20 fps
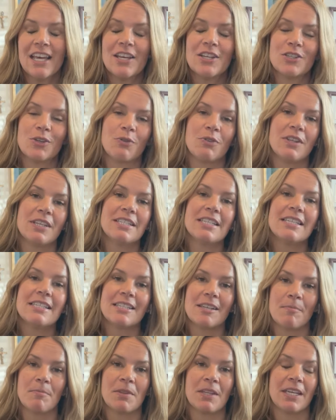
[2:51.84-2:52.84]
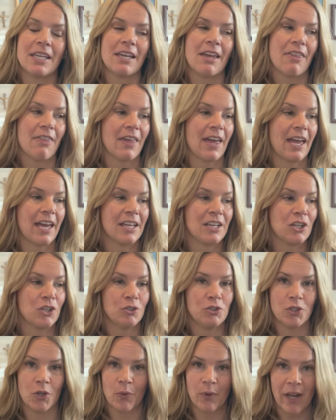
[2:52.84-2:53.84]
So this is something that you
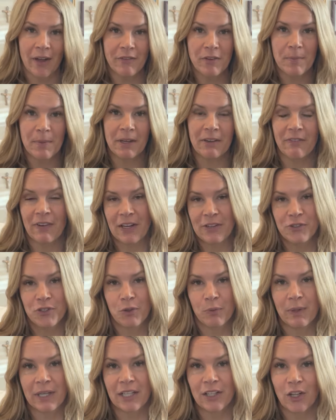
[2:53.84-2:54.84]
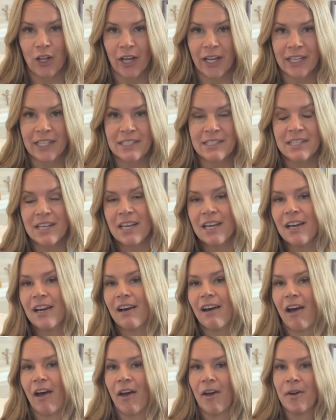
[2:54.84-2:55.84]
don't have to be a Faster Way client
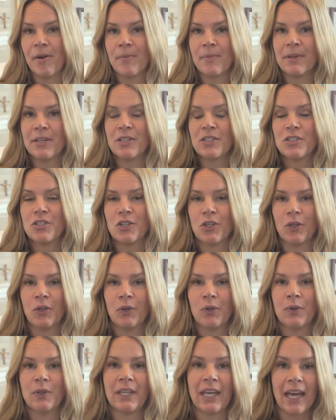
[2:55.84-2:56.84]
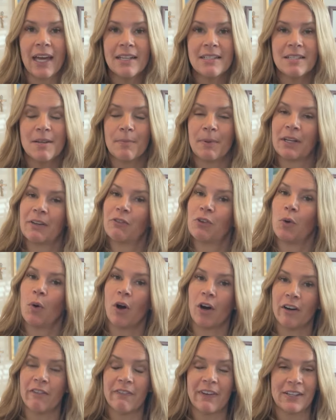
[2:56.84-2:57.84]
to get, but if you
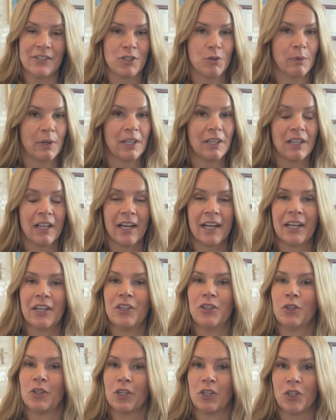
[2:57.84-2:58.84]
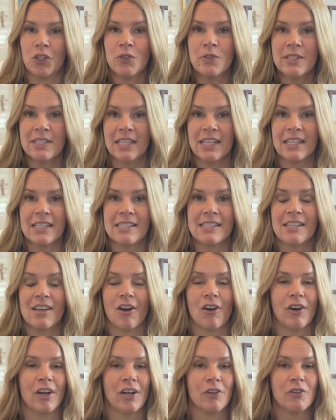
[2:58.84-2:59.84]
are a Faster Way client, you can use this.
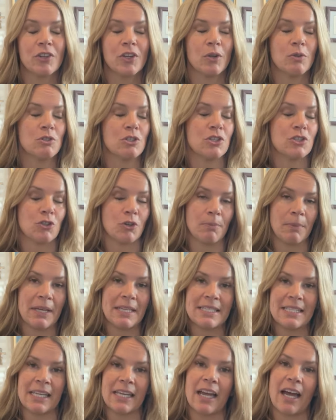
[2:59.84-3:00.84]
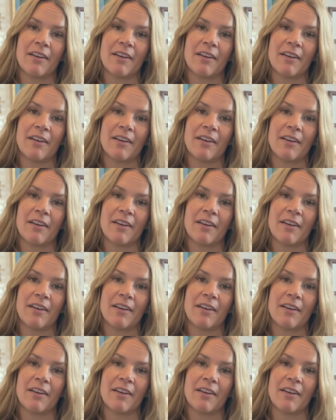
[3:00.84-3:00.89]
Our health coaches are amazing.